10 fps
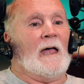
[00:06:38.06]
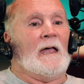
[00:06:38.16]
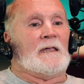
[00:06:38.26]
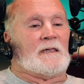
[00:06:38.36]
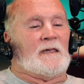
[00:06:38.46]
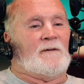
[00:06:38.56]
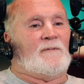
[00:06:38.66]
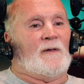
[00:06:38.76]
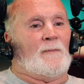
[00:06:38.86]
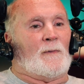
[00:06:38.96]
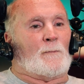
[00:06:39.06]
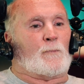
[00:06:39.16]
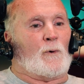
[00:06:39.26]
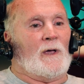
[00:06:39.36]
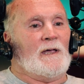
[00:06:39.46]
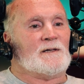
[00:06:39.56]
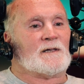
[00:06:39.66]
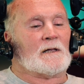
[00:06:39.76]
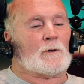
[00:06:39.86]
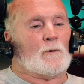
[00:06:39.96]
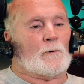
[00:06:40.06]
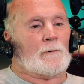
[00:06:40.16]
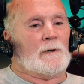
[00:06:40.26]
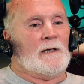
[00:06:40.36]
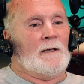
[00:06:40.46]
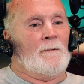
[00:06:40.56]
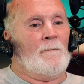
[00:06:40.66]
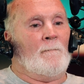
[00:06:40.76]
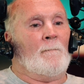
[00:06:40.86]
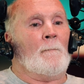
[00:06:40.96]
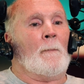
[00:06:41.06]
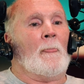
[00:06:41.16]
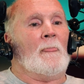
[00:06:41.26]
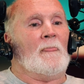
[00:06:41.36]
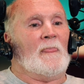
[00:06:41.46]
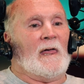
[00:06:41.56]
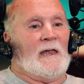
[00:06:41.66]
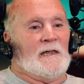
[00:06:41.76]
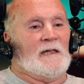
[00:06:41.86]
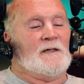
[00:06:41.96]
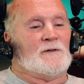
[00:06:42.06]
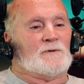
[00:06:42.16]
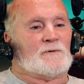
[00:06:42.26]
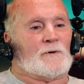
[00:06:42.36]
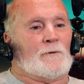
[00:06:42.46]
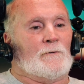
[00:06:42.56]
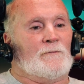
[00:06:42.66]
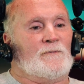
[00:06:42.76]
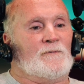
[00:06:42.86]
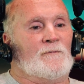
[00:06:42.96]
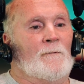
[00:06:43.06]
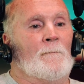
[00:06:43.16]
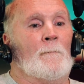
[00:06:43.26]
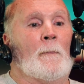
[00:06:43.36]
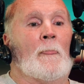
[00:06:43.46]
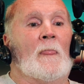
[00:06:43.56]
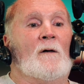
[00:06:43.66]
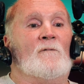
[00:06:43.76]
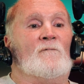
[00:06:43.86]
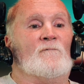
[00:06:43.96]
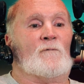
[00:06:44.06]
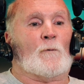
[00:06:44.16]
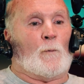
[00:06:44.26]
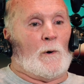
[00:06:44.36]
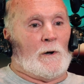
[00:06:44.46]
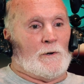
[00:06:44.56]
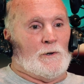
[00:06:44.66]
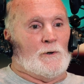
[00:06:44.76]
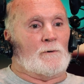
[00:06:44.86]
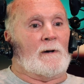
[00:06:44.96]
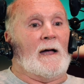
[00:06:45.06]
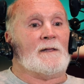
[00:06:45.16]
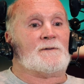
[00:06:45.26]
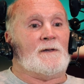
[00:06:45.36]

and give him the praise and glory that he deserves for where you're at